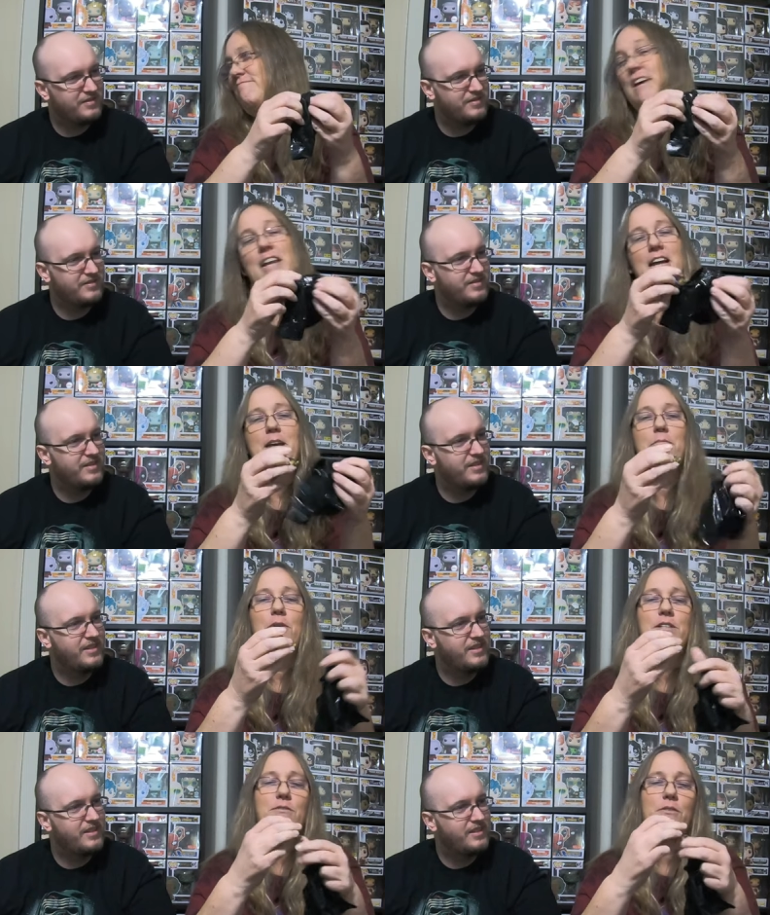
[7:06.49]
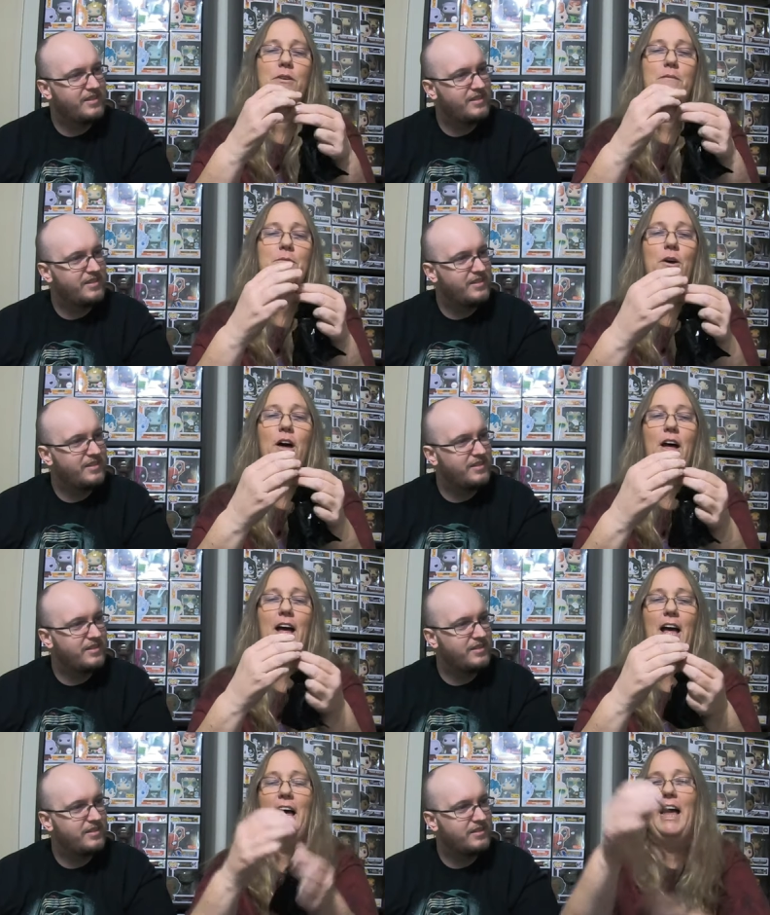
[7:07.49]
Speaker 1: And I get points for them. Oh!
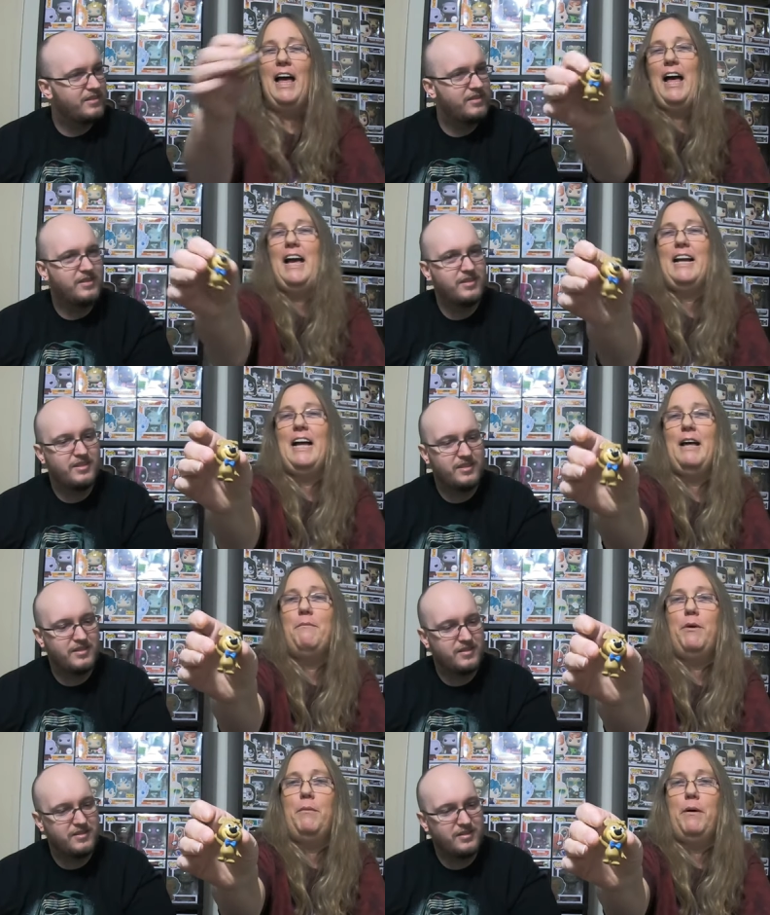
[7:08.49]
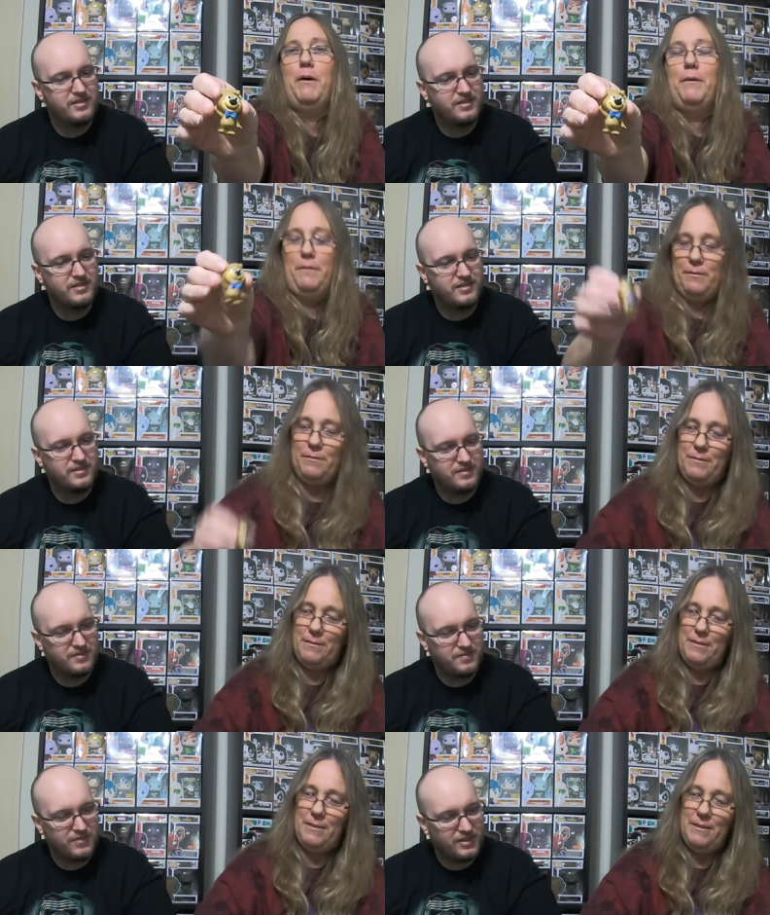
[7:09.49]
I got boo-boo.
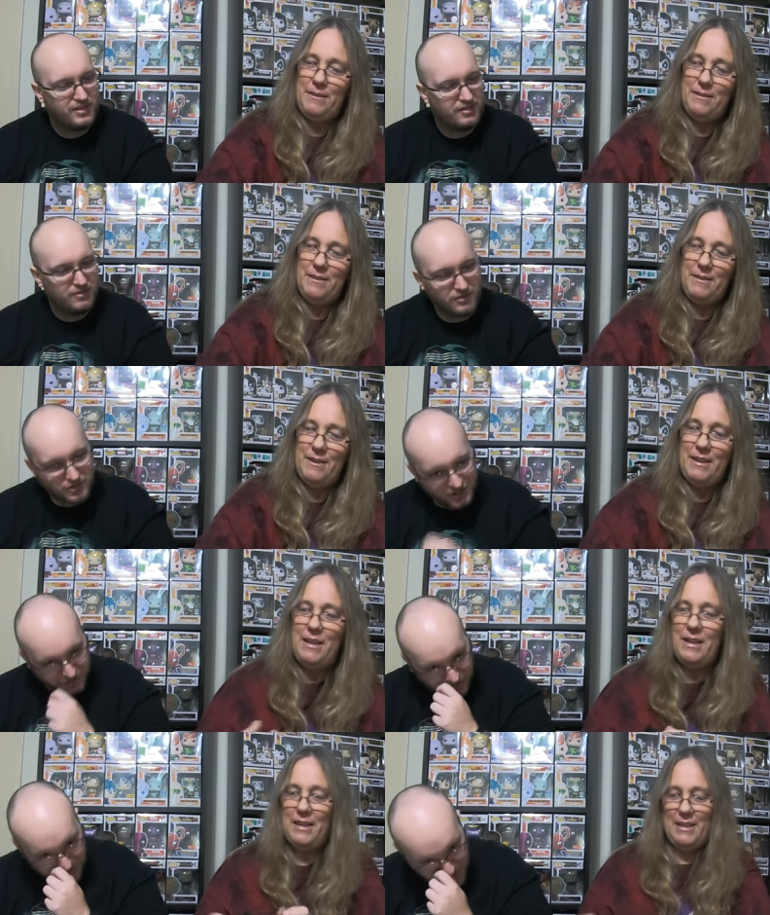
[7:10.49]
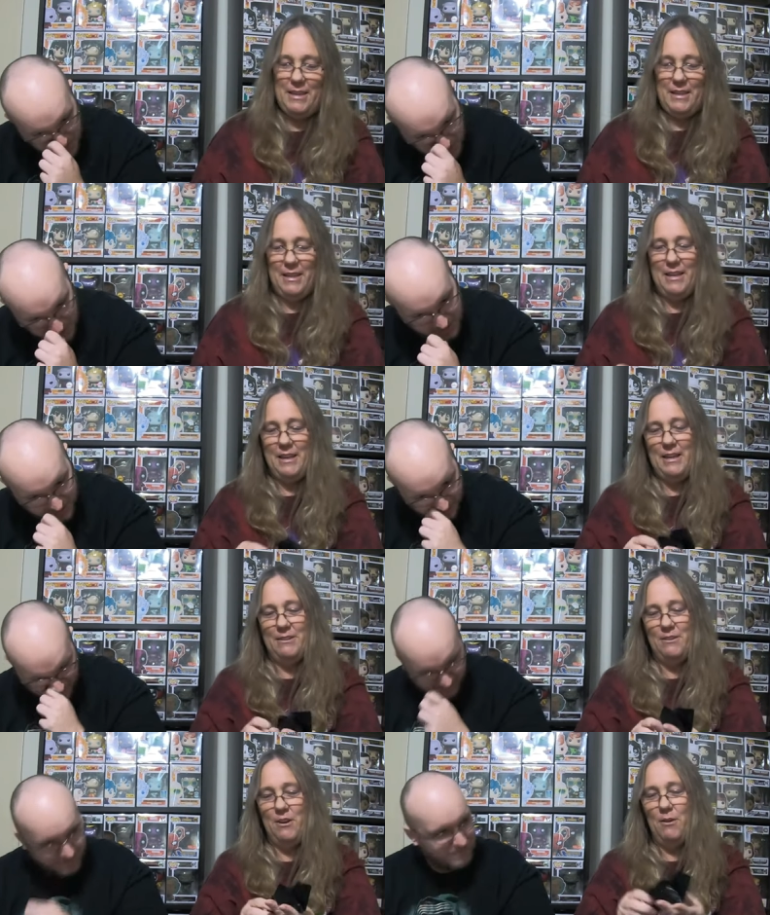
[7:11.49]
Where'd you
Speaker 2: get two boo-boos?
Speaker 1: I
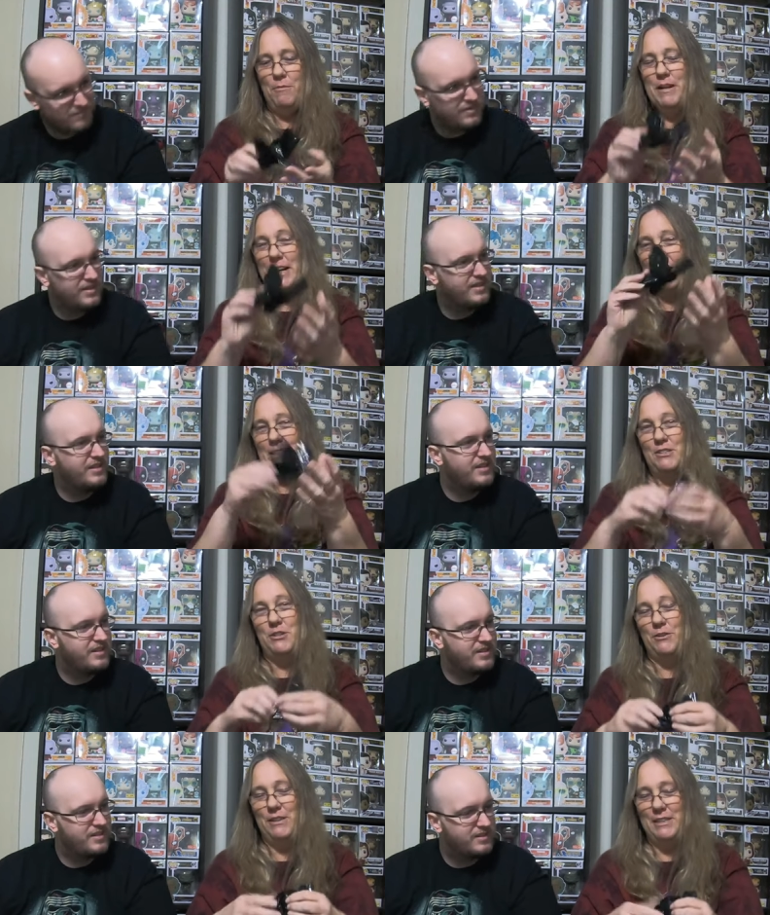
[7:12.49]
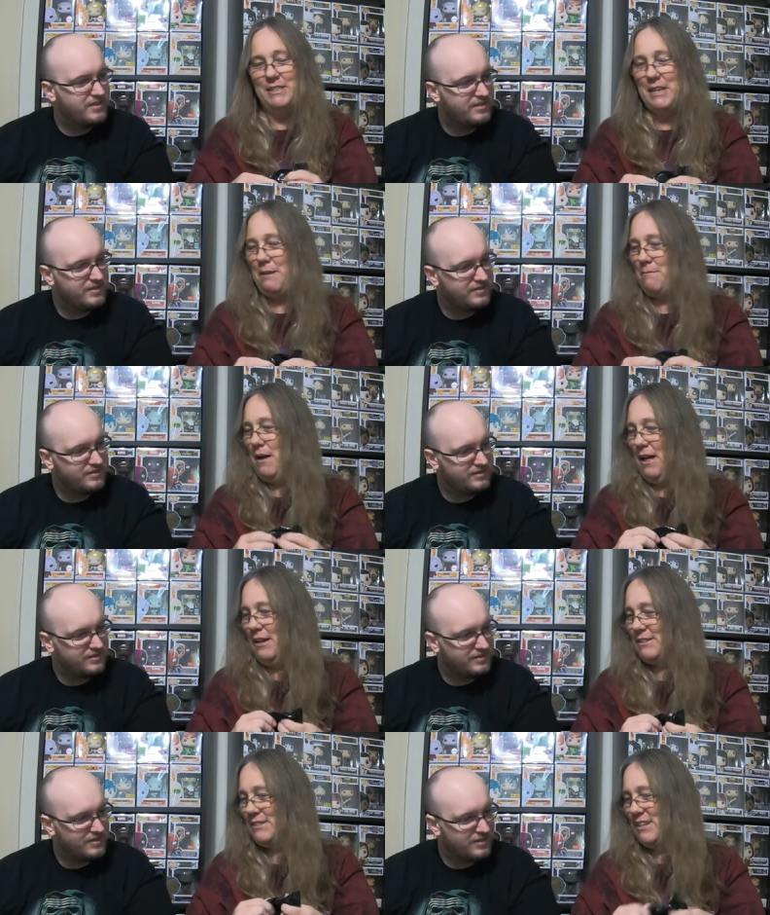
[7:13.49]
don't know, but I got two in the same
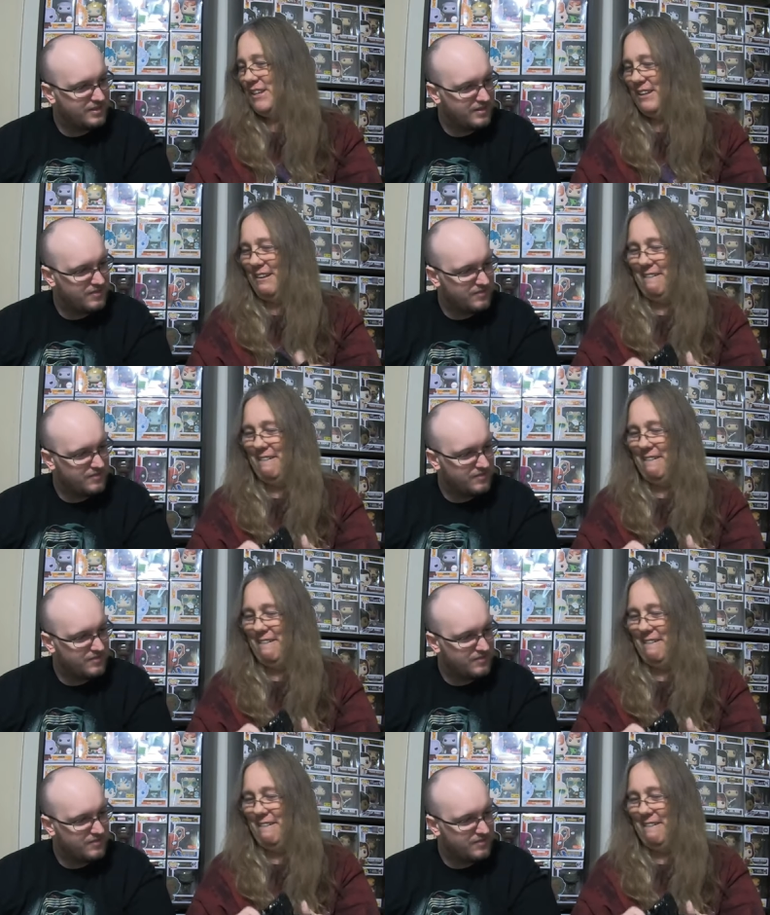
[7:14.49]
box.